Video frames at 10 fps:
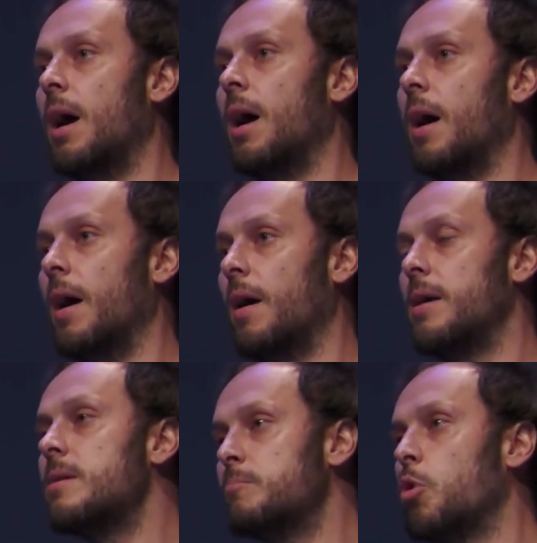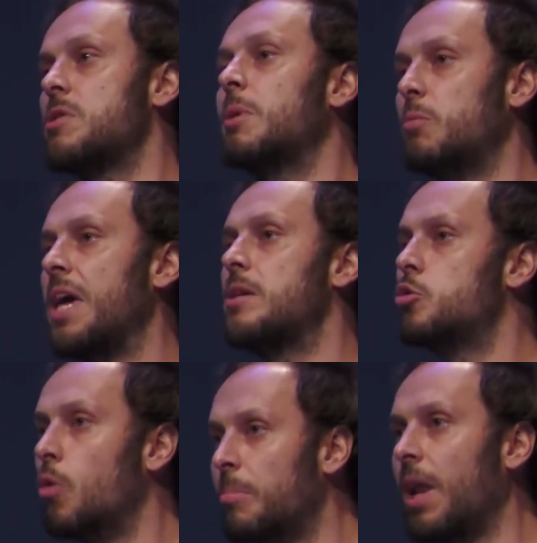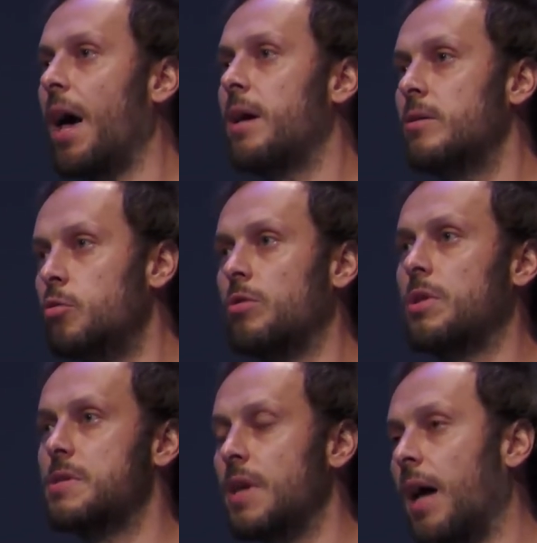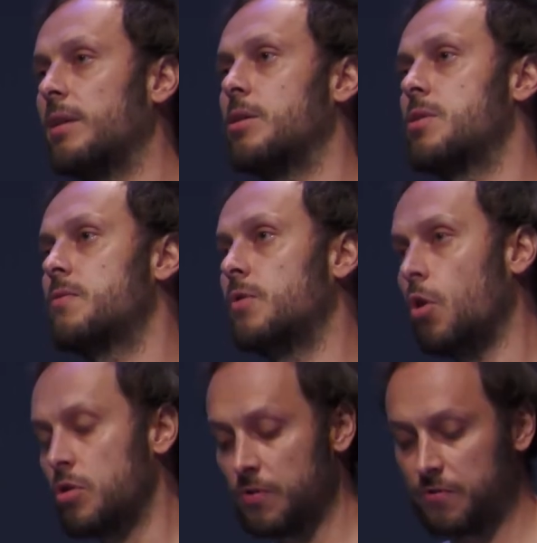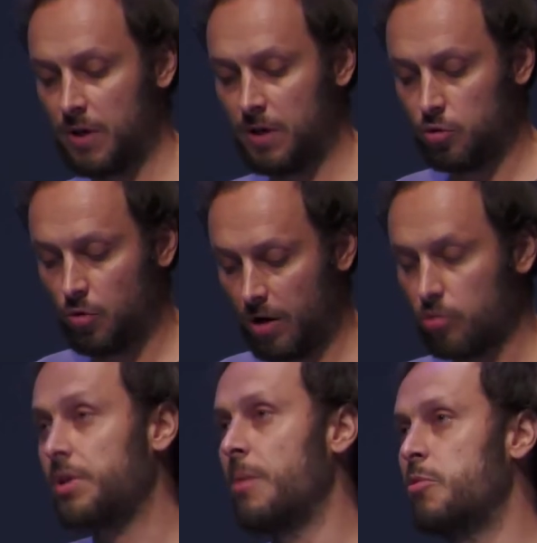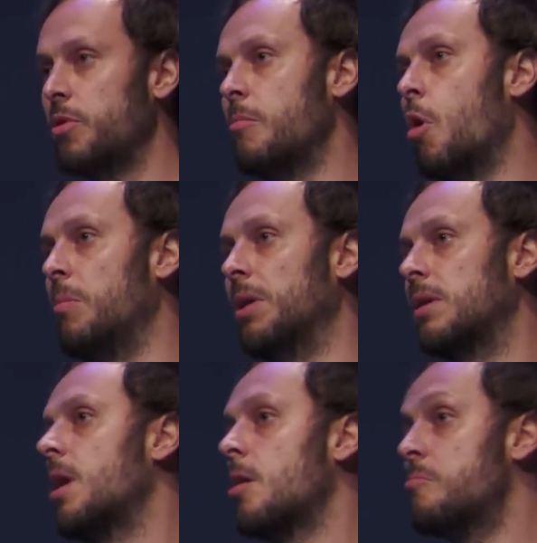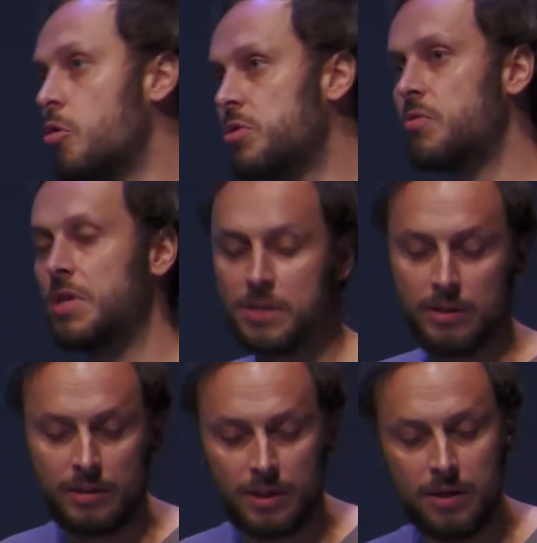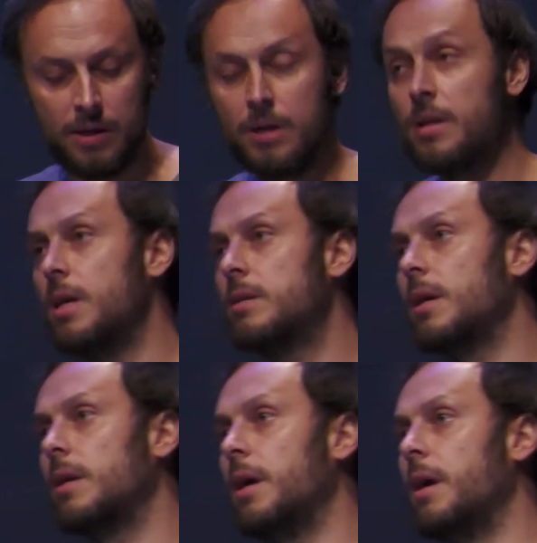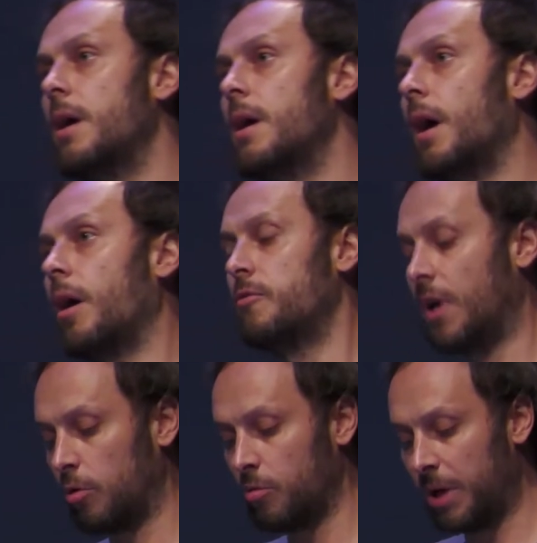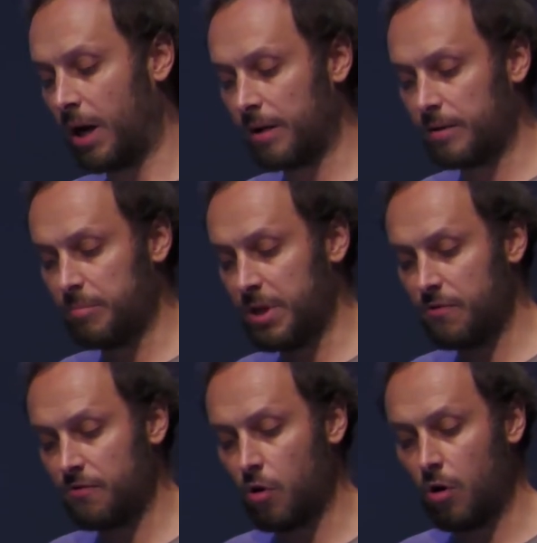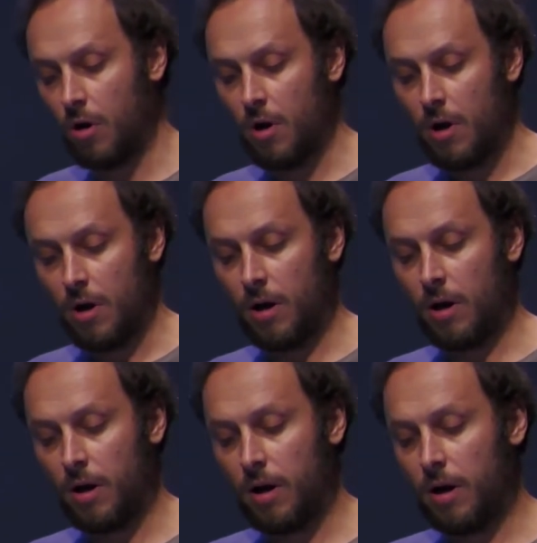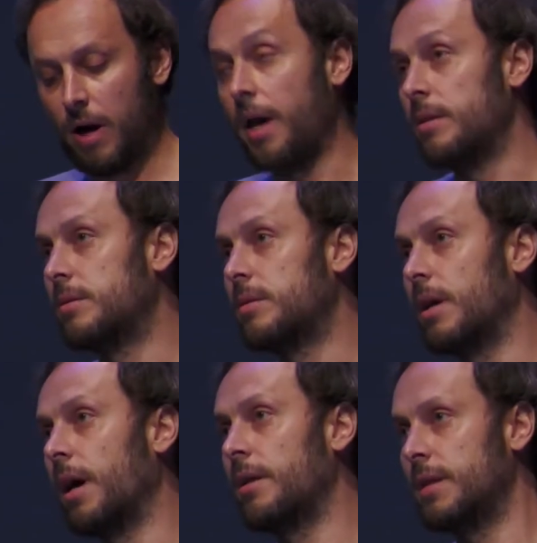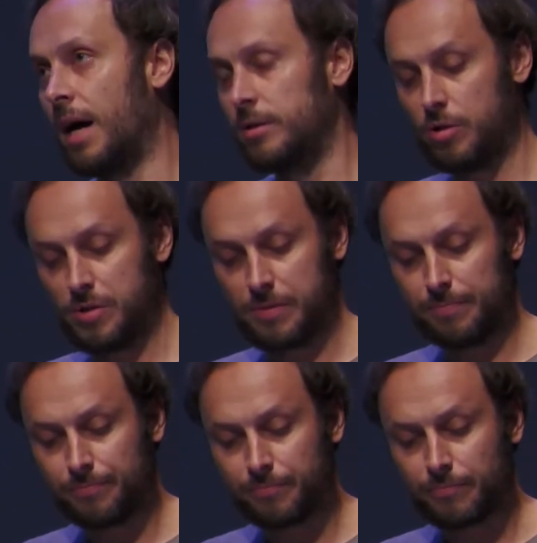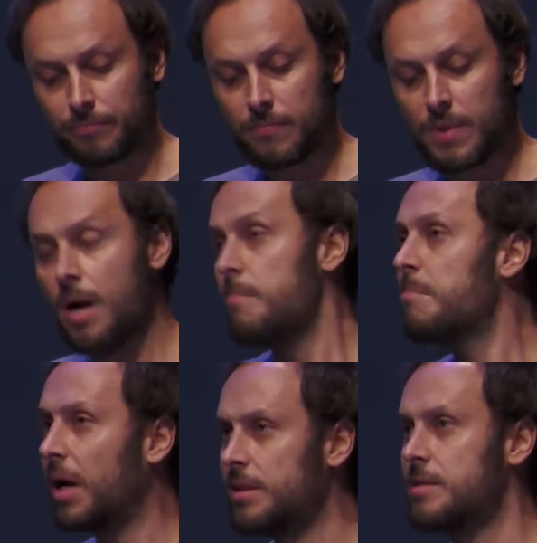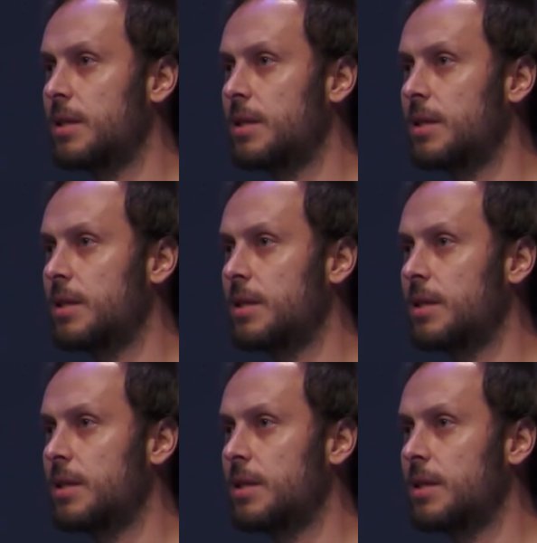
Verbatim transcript: uh, uh, possible ways to apply Günther Anders' philosophy to our contemporary moment. Most recently in Italy, uh, Franco Berardi Bifo uh, uh, and, and others. But it's